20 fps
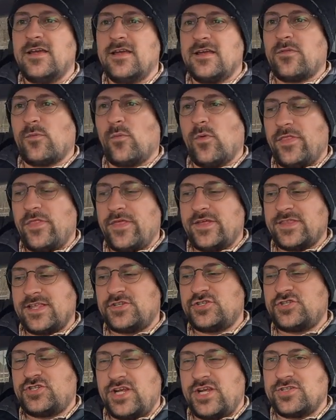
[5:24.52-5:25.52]
One thing
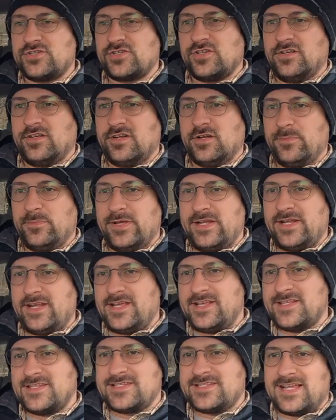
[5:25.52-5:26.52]
that's changed a little bit
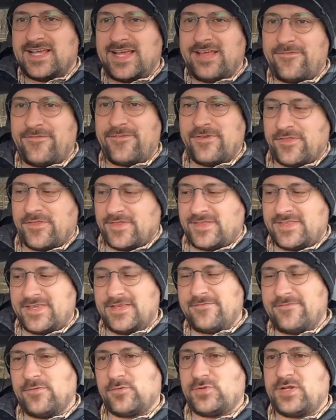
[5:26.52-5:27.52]
is I feel that
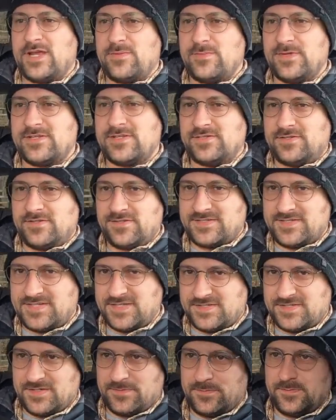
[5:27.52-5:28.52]
the infotainment
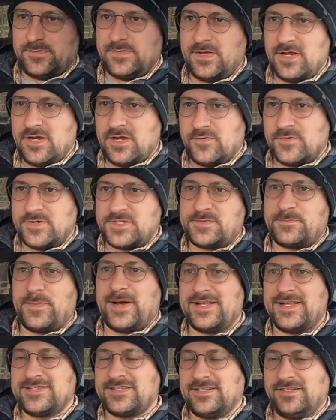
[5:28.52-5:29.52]
system
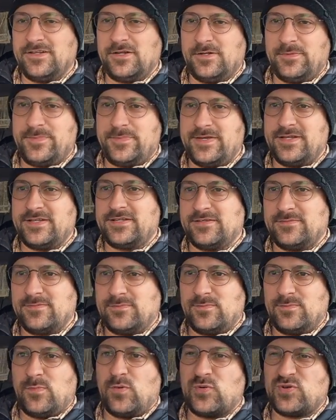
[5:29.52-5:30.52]
responds a little bit
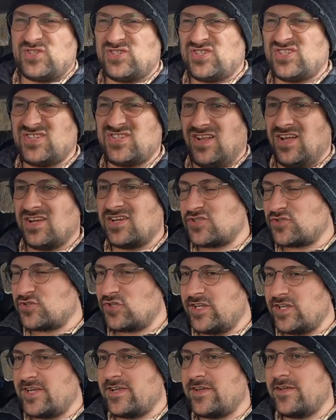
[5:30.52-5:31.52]
more
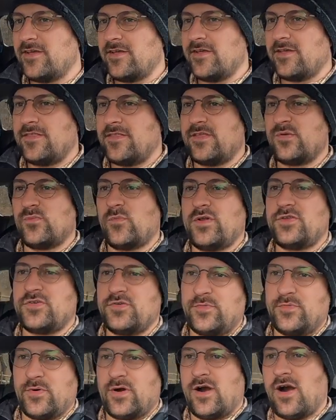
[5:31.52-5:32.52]
sluggishly than when
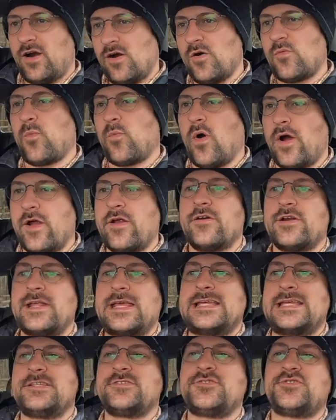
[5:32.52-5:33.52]
you were hardwired
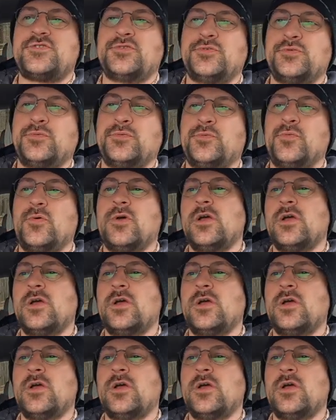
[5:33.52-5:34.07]
into